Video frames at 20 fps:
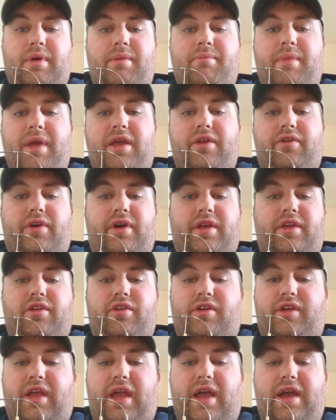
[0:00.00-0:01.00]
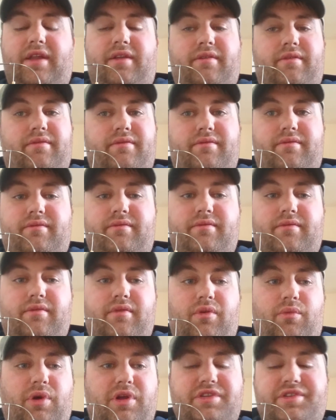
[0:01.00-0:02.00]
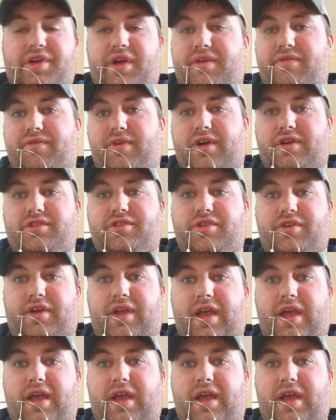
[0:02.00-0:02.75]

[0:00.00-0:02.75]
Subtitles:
But mainly you're getting, the ones that I fish,